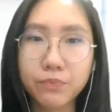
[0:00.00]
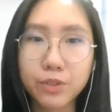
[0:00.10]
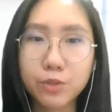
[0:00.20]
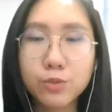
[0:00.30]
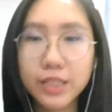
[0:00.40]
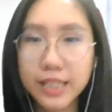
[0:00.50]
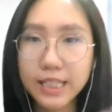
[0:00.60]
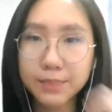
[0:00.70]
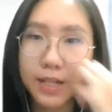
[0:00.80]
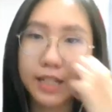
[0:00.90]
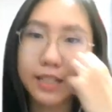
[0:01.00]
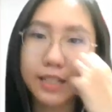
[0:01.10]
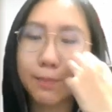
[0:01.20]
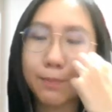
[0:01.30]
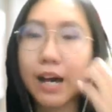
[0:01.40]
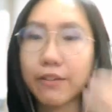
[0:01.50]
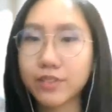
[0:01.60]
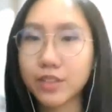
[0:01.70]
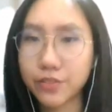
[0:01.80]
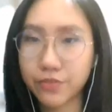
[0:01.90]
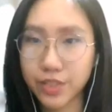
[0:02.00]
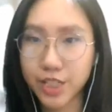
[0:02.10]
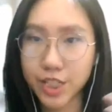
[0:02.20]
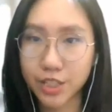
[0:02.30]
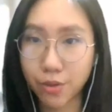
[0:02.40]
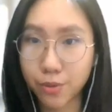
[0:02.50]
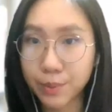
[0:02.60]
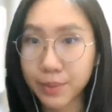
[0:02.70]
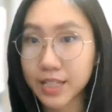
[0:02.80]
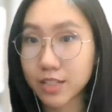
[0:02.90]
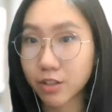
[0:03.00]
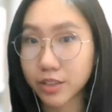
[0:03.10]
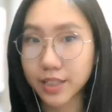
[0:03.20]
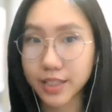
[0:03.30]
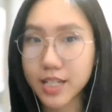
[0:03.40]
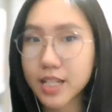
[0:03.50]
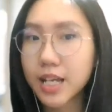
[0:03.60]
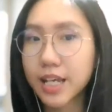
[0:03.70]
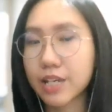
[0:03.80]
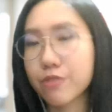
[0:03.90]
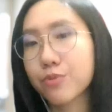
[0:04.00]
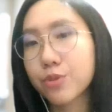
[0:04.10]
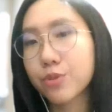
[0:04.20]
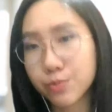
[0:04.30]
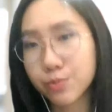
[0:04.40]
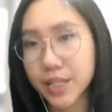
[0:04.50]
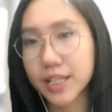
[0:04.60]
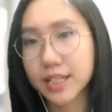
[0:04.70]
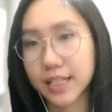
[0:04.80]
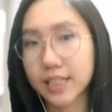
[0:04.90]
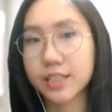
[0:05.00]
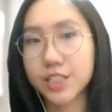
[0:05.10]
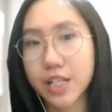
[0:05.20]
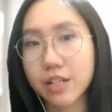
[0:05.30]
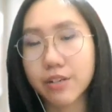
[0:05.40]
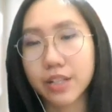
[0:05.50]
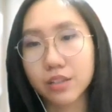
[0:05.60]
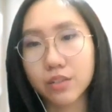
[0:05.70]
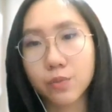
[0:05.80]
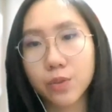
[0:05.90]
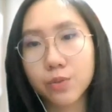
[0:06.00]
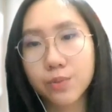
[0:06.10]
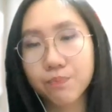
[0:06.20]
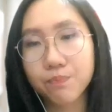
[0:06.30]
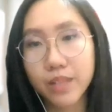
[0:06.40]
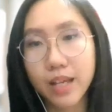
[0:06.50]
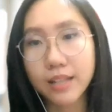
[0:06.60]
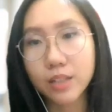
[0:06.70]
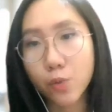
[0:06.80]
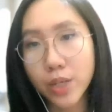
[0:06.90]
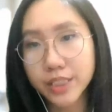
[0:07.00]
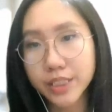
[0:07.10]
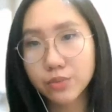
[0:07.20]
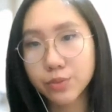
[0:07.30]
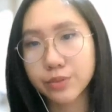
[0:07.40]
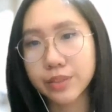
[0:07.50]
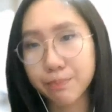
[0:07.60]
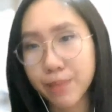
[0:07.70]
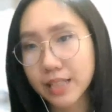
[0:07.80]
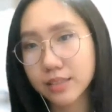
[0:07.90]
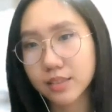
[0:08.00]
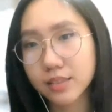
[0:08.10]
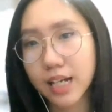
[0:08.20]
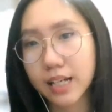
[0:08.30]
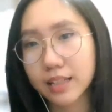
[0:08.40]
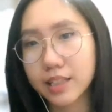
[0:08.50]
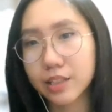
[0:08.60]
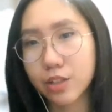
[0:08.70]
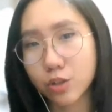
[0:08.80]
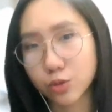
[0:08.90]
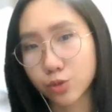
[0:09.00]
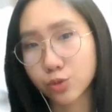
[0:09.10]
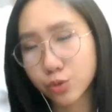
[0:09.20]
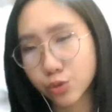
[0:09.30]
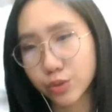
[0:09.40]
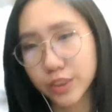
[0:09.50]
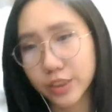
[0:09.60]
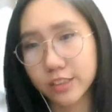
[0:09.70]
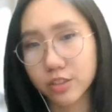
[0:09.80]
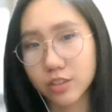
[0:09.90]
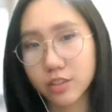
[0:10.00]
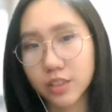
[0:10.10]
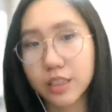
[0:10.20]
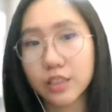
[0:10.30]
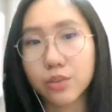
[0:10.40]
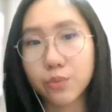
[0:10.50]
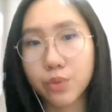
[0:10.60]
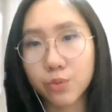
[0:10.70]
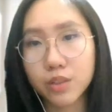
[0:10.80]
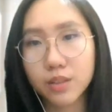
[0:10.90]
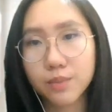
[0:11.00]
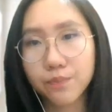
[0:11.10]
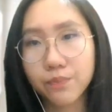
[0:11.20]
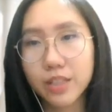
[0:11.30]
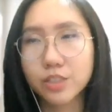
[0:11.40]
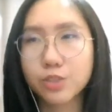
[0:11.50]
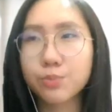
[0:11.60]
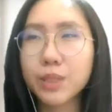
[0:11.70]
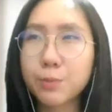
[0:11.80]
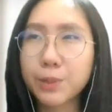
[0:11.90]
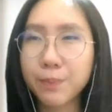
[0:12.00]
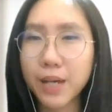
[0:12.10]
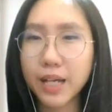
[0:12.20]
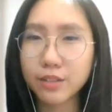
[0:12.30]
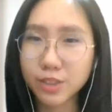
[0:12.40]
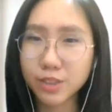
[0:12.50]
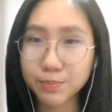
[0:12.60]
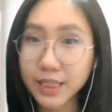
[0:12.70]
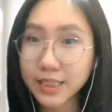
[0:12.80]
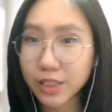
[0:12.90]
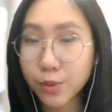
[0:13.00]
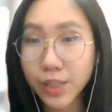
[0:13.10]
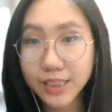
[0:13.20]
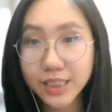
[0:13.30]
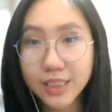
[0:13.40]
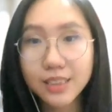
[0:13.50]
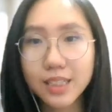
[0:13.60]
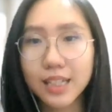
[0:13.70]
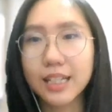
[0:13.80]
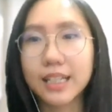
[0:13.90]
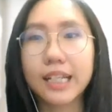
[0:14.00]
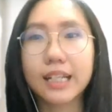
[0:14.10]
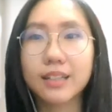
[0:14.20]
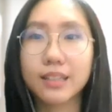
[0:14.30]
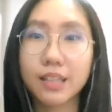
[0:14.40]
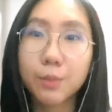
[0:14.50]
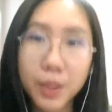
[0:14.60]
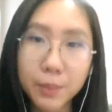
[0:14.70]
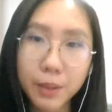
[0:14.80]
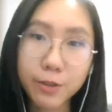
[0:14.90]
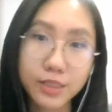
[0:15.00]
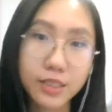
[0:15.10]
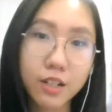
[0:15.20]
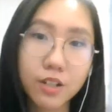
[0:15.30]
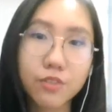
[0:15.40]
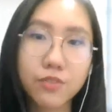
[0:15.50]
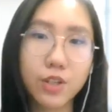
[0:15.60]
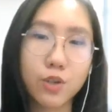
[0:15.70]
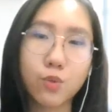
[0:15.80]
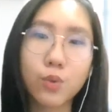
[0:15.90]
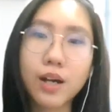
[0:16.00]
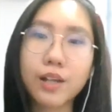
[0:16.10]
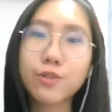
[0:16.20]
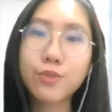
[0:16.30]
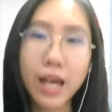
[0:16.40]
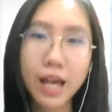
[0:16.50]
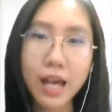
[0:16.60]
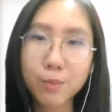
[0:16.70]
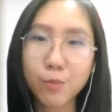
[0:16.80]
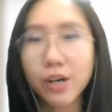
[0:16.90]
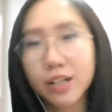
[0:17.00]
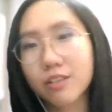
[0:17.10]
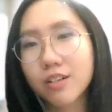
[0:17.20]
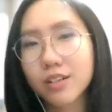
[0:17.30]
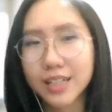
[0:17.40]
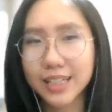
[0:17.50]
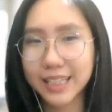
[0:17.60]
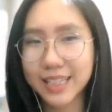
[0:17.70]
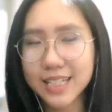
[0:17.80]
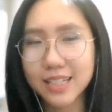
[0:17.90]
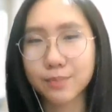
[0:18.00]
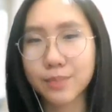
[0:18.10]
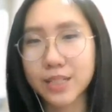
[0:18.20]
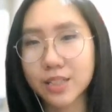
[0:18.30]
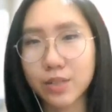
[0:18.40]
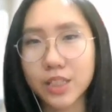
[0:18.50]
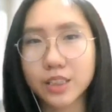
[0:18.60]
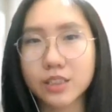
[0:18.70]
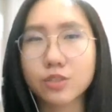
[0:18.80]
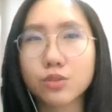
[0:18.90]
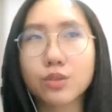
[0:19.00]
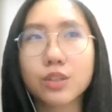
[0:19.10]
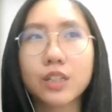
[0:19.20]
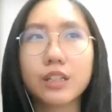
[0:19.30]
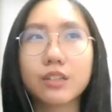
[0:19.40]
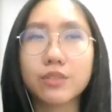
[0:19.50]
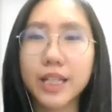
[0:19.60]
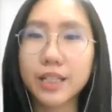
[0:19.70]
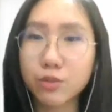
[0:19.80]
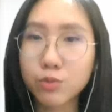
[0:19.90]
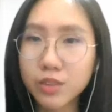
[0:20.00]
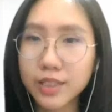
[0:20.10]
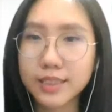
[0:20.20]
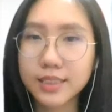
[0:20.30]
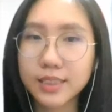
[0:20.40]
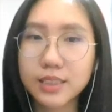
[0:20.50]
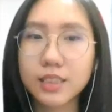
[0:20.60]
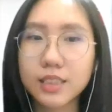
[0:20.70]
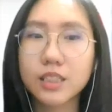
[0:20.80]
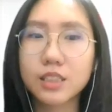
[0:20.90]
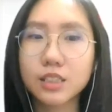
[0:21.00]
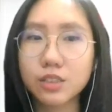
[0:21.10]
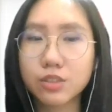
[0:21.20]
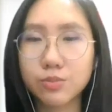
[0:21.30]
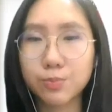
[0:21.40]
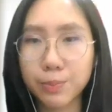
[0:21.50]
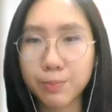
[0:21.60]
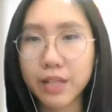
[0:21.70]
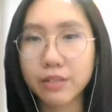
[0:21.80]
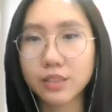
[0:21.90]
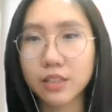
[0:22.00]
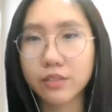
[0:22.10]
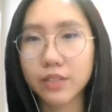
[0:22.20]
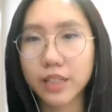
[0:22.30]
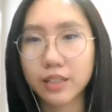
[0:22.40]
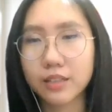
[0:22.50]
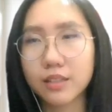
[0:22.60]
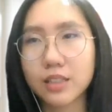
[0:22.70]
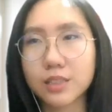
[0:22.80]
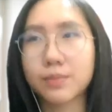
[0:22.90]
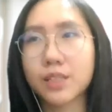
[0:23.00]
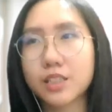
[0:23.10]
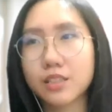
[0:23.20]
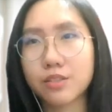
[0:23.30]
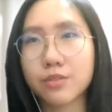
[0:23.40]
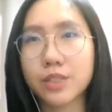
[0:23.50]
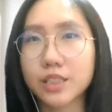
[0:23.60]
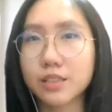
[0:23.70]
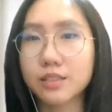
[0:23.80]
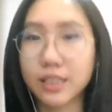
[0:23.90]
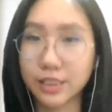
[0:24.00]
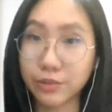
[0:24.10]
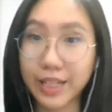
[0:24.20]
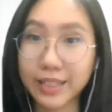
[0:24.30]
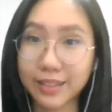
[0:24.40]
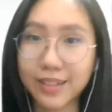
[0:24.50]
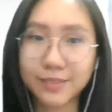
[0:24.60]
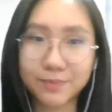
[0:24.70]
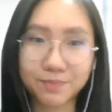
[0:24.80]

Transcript: to the next part, yeah, after finish the 3 minutes lawyer thing, it will be like the general interview. And the question will depend highly on who is your interviewer. So be prepared those basic questions, like tell me about yourself, why you am, why law, like these are basic questions. So you can Google and see, just prepare yourself like as much question as you can ask.